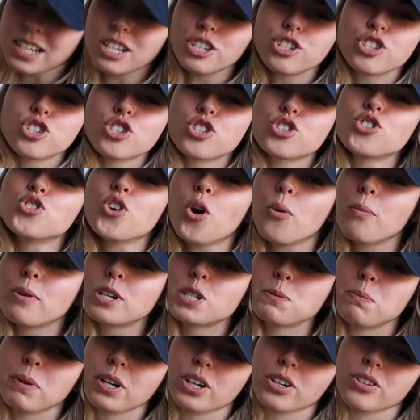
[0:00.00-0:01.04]
he's so
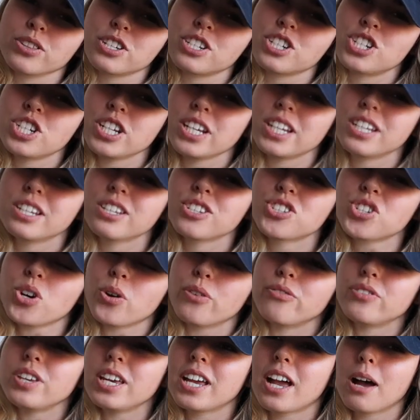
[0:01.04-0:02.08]
much bigger than she is.
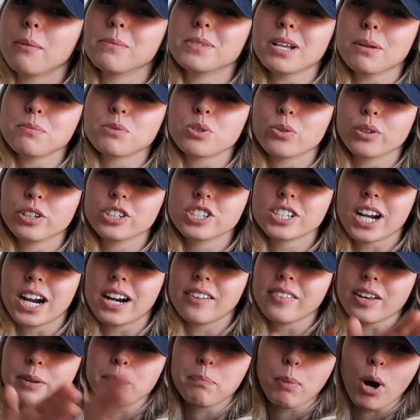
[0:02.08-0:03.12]
So if he comes up to her and kind
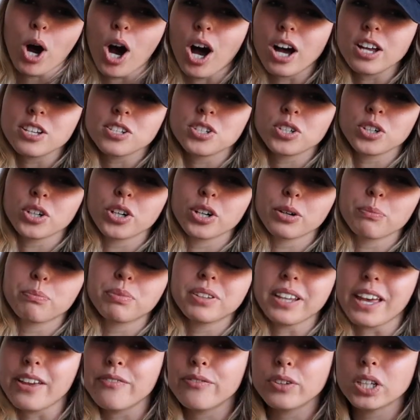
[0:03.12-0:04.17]
of like paws her
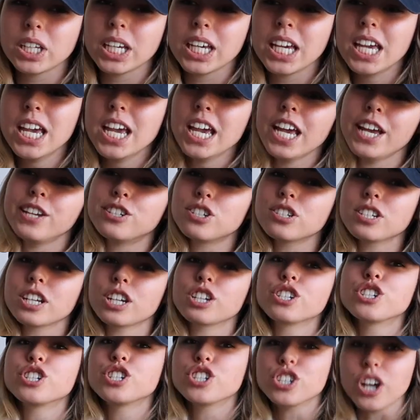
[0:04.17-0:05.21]
playfully, it just
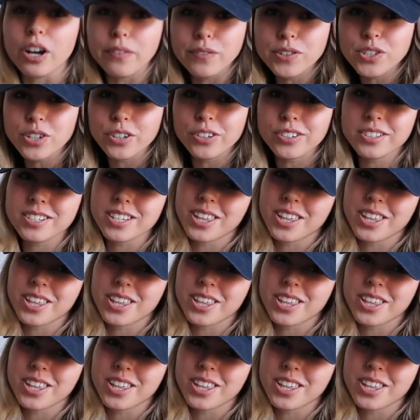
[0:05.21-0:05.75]
like shoves her